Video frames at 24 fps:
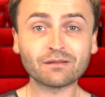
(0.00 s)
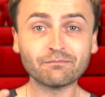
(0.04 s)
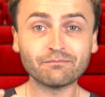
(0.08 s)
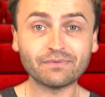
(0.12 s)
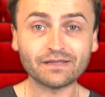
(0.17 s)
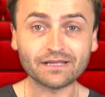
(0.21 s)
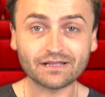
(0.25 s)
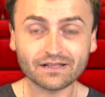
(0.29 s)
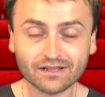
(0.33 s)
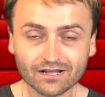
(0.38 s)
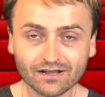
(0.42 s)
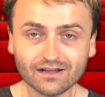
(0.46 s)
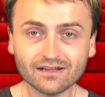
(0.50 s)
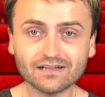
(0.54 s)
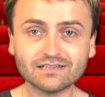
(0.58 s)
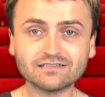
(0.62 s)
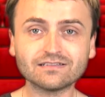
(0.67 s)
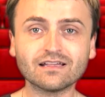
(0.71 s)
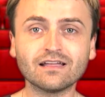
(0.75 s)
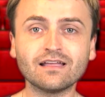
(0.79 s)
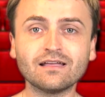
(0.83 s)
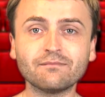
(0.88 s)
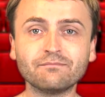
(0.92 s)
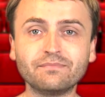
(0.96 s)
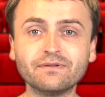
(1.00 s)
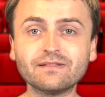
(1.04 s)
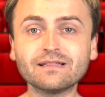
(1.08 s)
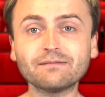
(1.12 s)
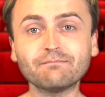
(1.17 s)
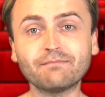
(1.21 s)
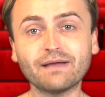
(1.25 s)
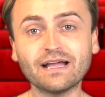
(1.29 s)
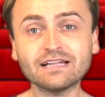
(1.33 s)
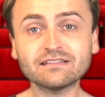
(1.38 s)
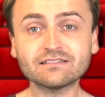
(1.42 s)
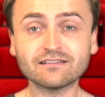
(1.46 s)
because Billy
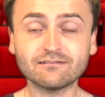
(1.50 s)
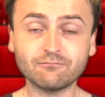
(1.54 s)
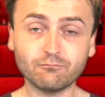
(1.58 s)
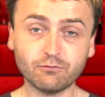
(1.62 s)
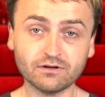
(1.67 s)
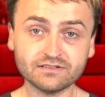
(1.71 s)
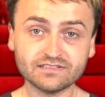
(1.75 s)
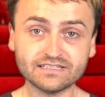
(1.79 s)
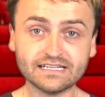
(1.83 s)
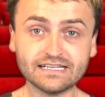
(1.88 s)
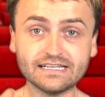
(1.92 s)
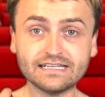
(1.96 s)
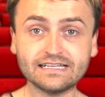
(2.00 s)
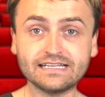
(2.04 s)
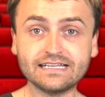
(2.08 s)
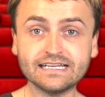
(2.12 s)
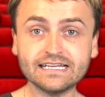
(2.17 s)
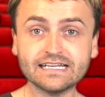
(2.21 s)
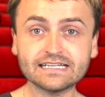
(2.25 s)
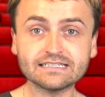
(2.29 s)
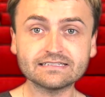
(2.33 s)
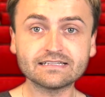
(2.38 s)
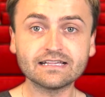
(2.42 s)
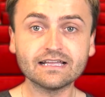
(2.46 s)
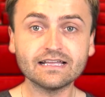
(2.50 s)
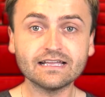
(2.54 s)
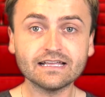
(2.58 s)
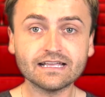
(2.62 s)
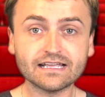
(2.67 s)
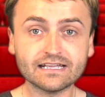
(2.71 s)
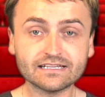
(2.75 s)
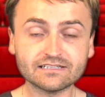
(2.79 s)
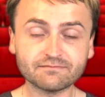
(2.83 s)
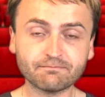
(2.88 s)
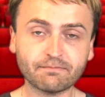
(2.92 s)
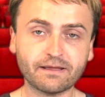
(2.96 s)
Batson, once he gets
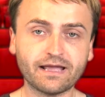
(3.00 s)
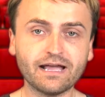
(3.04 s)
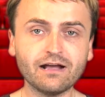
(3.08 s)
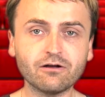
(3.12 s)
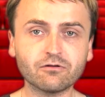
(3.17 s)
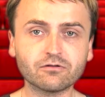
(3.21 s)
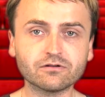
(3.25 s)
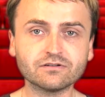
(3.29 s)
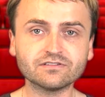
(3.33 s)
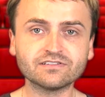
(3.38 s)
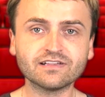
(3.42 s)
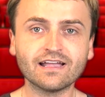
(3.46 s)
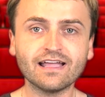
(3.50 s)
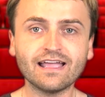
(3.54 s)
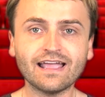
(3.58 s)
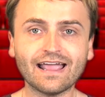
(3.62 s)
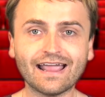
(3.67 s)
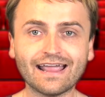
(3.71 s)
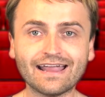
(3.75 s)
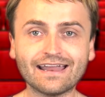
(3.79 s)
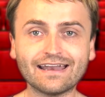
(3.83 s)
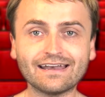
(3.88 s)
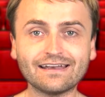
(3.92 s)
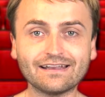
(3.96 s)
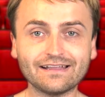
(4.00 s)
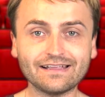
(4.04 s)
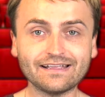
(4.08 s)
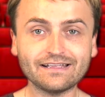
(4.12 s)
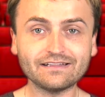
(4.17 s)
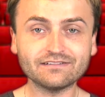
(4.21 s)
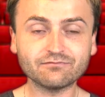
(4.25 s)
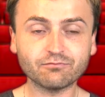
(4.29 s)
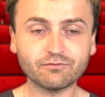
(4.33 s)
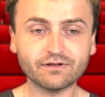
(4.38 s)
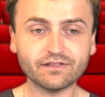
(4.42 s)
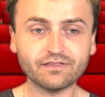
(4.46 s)
his powers and
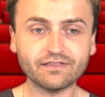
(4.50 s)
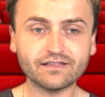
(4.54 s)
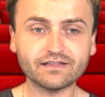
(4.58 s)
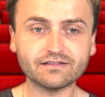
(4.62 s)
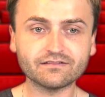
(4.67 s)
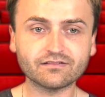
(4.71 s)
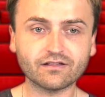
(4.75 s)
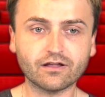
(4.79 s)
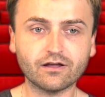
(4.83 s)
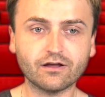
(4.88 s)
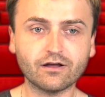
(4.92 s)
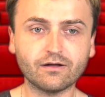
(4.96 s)
he's with his